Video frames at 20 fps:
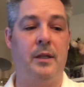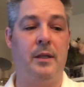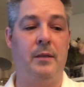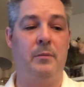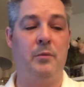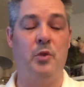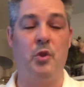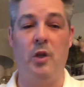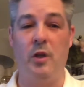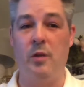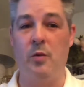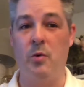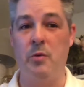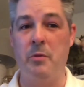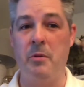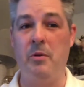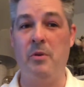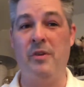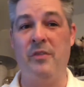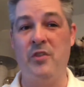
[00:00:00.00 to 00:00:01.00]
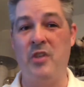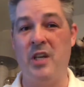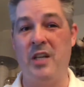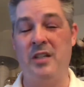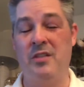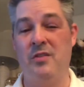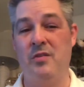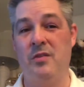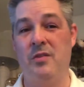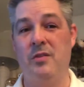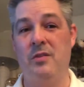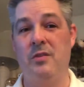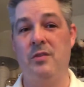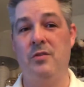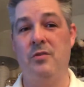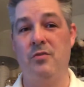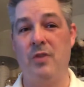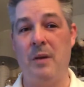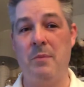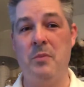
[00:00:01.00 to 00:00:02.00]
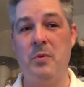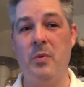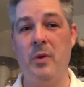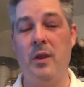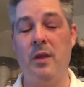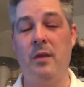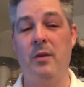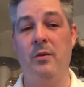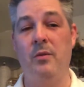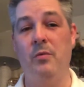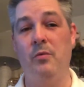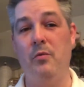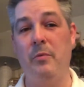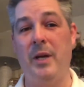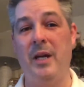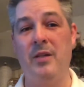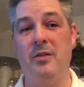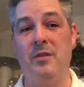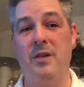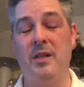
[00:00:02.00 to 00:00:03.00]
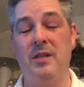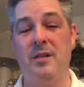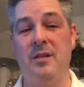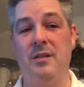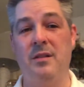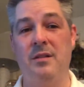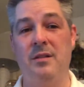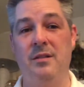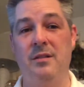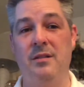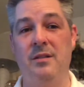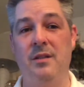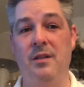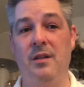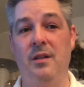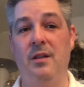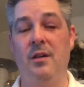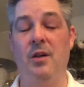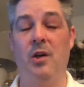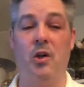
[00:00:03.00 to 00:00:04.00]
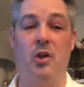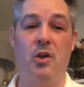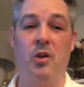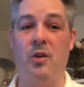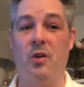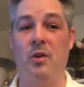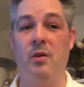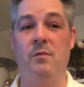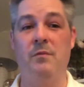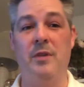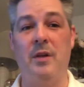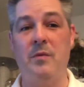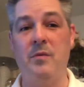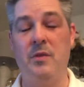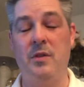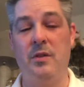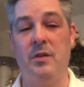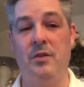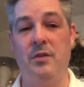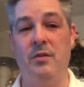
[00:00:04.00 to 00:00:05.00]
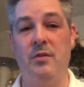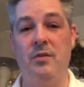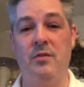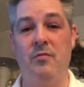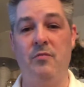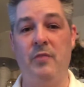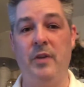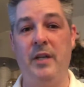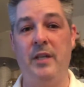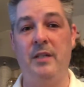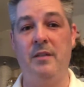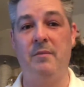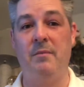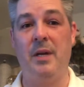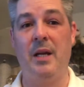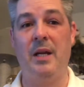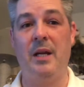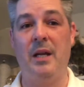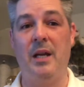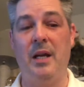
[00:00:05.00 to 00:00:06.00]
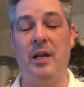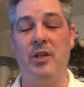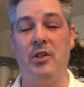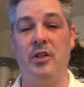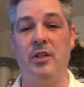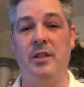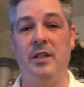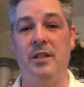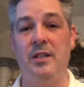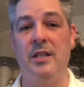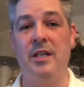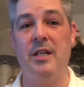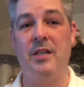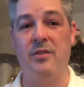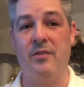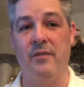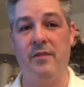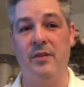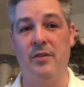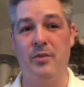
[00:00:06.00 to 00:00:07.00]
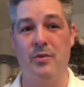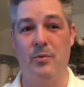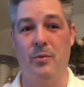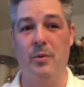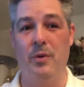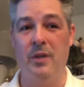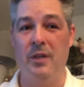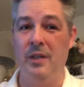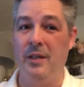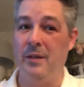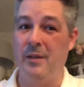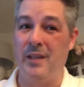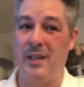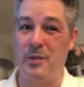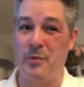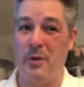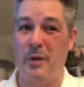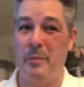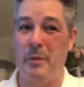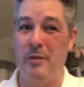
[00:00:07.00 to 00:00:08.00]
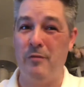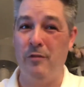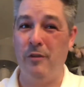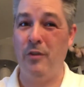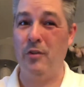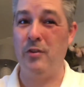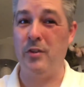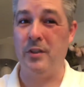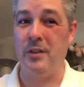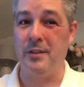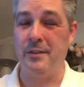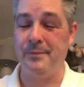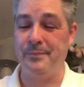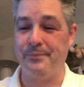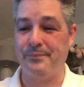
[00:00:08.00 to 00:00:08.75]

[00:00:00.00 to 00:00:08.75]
Certainly those people I've shared drams with, who know my address, and are going to come round and raid my collection and take stuff. So that's why I've been reluctant.